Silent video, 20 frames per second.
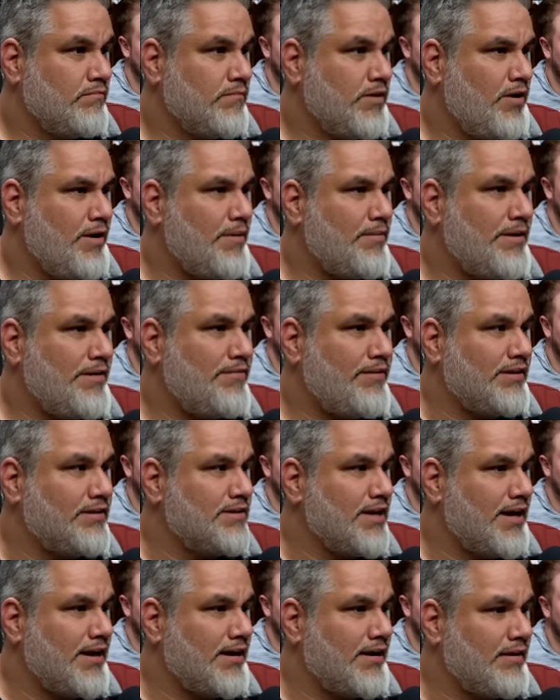Oh, yeah, we're definitely
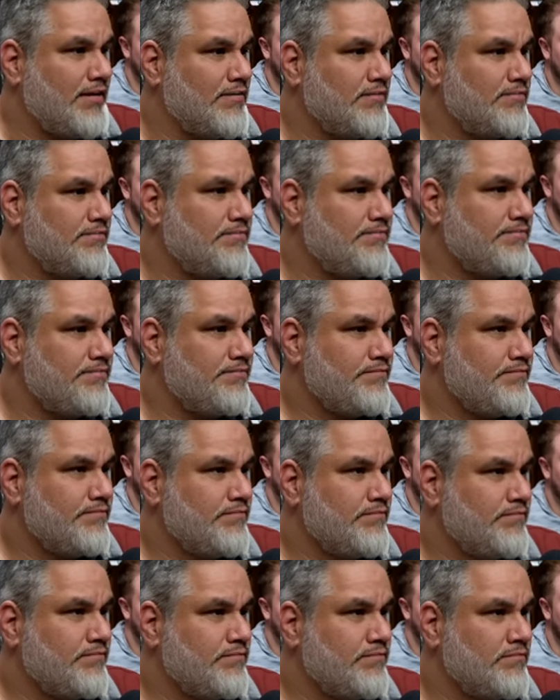attacking. Yeah,
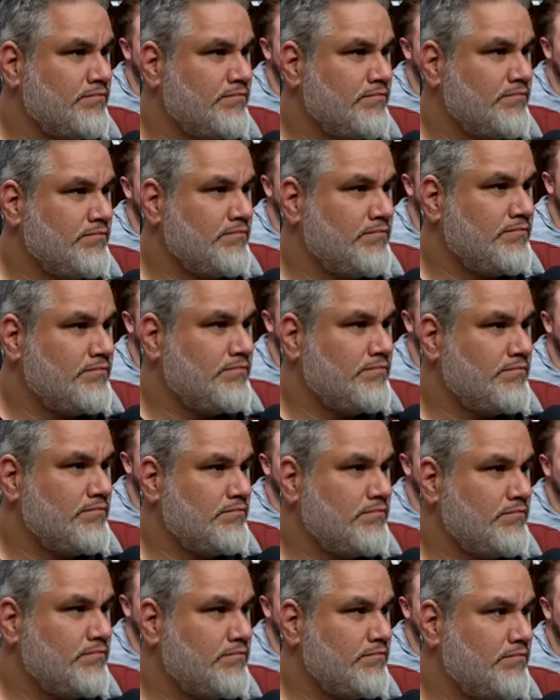there's no reason not to, right?
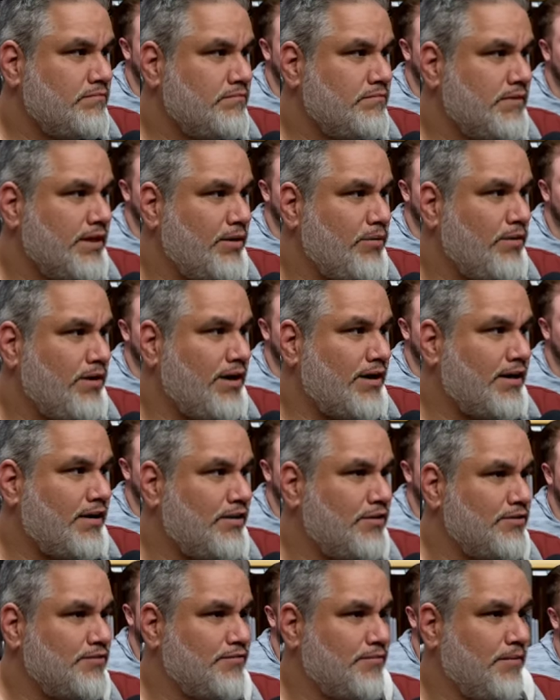Like, we're not going to
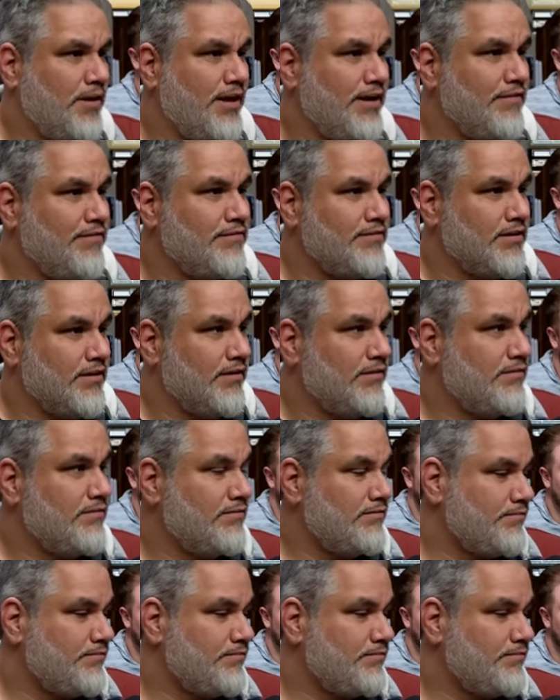lose from life, so...